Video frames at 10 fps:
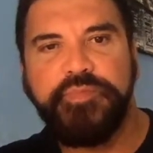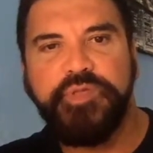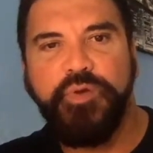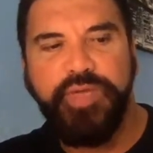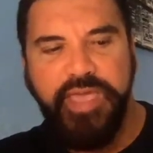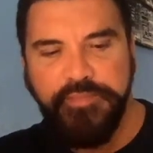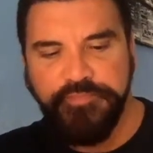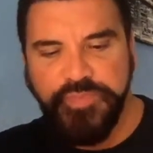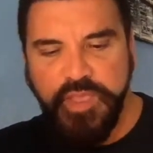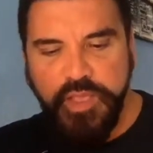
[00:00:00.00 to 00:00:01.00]
Okay,
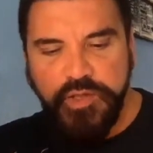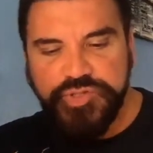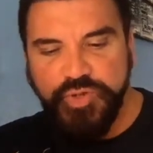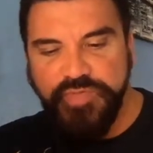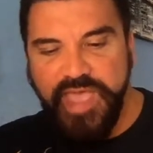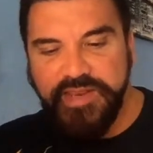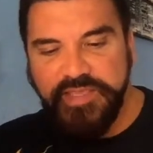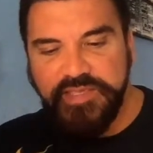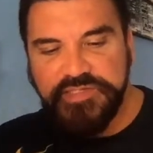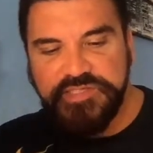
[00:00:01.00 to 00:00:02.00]
so that
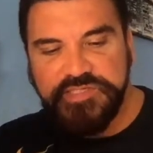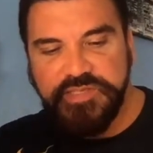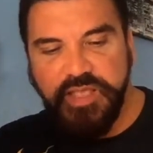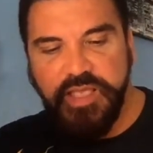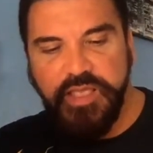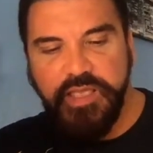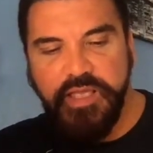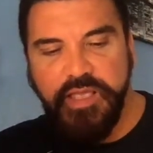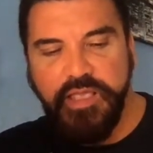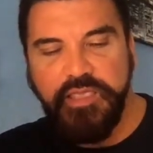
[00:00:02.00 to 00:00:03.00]
is
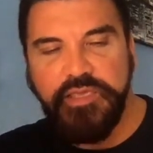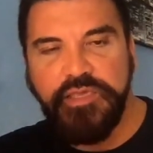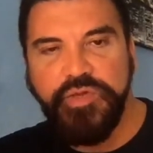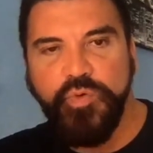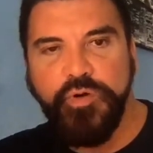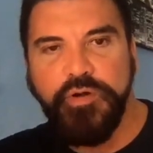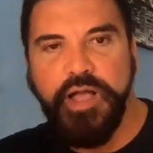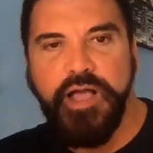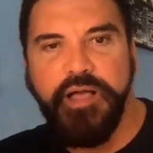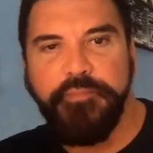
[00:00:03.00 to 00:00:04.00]
your
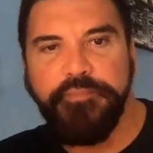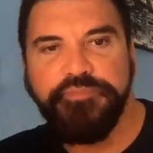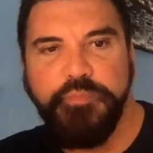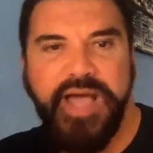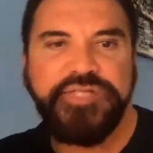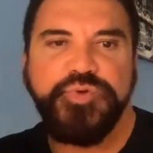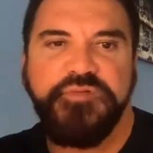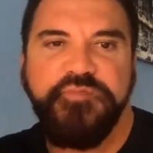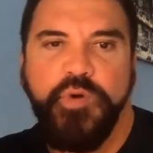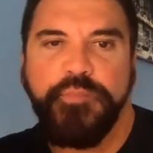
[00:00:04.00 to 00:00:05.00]

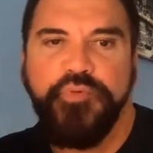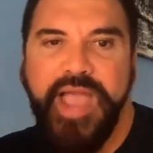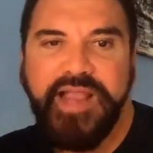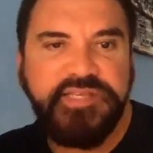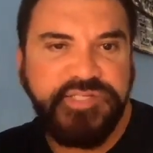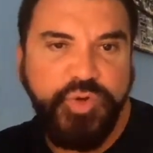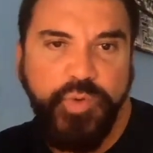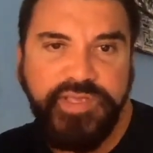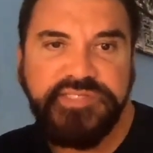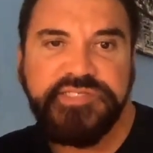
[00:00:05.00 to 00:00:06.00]
Module 4 practice
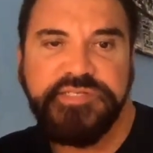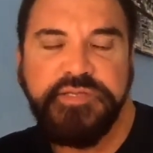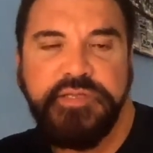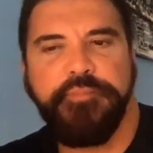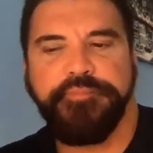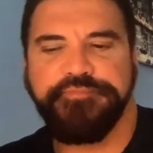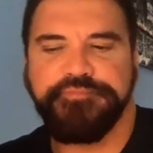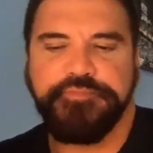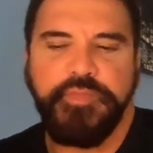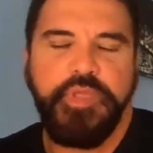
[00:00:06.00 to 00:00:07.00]
quiz. I
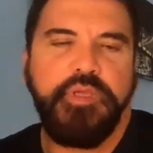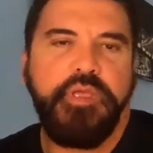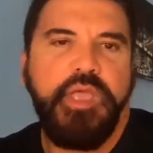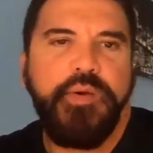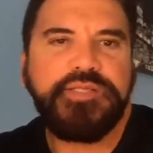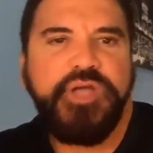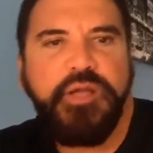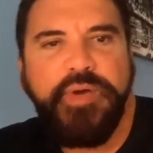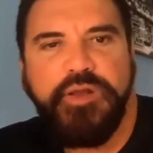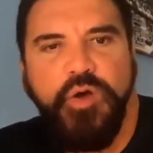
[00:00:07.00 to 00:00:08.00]
want to talk
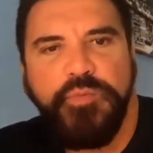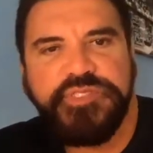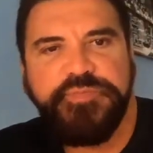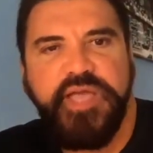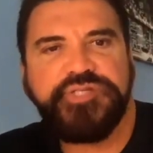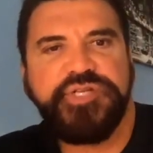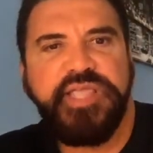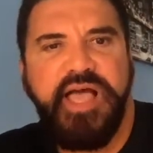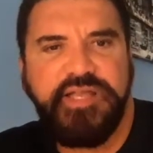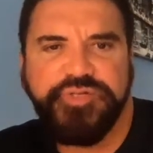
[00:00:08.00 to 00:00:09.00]
about home inspection
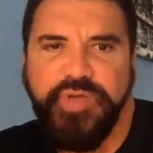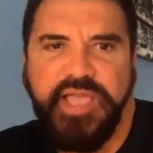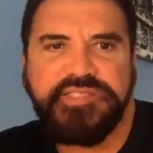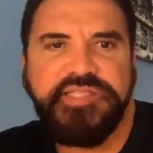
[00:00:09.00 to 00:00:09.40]
contracts